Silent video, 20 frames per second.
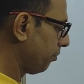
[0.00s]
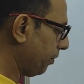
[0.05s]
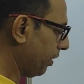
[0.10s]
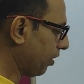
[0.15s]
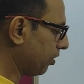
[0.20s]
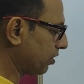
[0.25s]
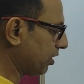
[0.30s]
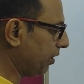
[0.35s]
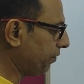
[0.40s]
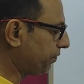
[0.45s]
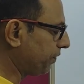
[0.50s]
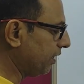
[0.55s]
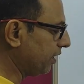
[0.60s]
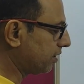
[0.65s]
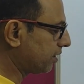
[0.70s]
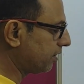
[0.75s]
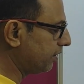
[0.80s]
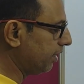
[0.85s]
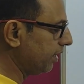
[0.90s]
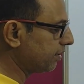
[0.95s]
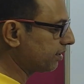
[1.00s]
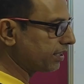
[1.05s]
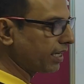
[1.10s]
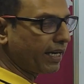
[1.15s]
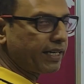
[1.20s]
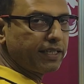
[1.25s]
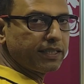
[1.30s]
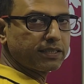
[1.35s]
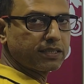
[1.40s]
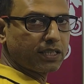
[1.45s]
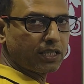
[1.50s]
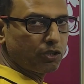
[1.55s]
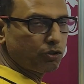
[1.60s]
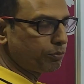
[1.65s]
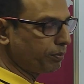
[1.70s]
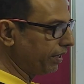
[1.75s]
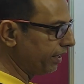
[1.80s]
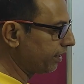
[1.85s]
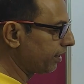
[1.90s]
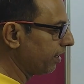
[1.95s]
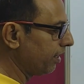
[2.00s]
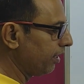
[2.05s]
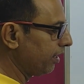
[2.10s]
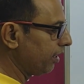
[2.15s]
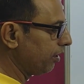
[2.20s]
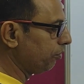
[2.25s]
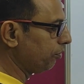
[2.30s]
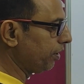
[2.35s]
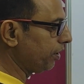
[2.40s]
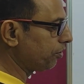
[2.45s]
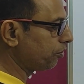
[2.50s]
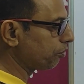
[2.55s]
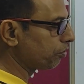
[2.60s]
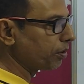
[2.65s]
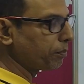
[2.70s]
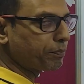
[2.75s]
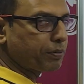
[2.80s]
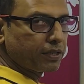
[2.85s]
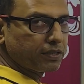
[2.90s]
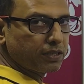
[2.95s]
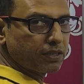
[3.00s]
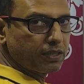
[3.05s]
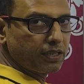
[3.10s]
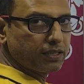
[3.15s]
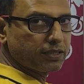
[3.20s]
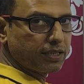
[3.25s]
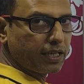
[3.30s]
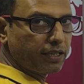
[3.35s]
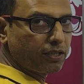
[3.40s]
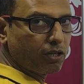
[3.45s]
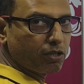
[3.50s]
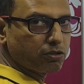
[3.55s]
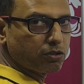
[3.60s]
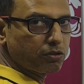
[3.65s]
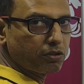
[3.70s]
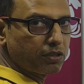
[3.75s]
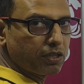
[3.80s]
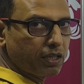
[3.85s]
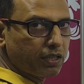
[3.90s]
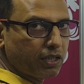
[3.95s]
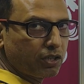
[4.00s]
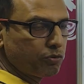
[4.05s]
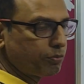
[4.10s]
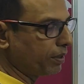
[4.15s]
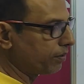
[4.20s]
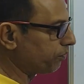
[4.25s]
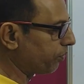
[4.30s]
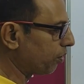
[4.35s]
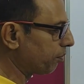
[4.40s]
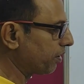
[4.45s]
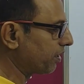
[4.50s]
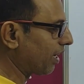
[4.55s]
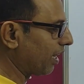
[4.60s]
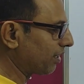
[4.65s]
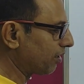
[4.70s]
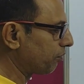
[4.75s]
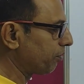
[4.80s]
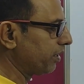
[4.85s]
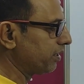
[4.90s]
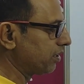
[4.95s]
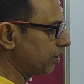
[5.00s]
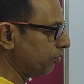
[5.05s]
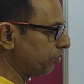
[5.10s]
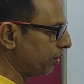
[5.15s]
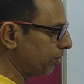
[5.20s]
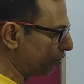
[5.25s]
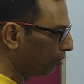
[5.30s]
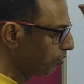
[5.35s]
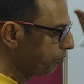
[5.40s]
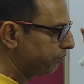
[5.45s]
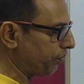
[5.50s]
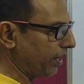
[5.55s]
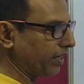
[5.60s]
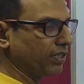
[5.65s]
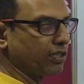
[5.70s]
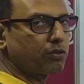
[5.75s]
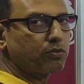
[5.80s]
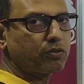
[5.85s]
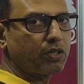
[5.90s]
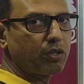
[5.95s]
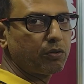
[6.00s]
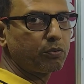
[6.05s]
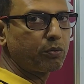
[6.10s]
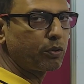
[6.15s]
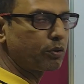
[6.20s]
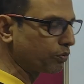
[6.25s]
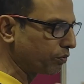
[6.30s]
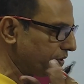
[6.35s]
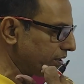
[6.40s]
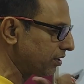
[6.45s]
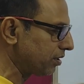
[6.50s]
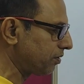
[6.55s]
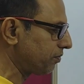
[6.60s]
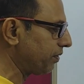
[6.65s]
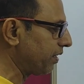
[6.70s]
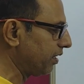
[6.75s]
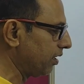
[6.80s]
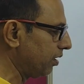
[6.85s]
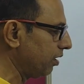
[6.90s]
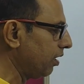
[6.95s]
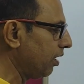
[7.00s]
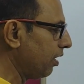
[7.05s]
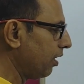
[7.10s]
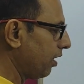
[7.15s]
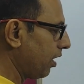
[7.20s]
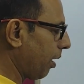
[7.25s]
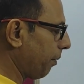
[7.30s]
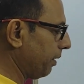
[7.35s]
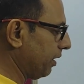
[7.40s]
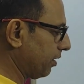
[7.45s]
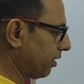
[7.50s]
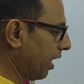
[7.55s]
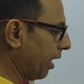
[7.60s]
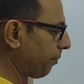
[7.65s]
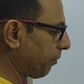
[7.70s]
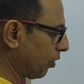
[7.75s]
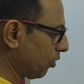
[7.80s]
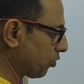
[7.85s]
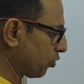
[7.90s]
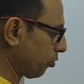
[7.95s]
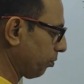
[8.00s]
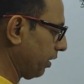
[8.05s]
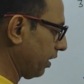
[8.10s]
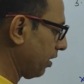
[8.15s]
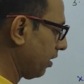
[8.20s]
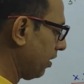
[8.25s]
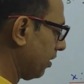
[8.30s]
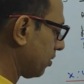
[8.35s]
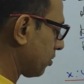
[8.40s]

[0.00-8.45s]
because if this side is cubic, you need to represent this side also in a cubic format, otherwise you need to find out cube root, which is very, time consuming.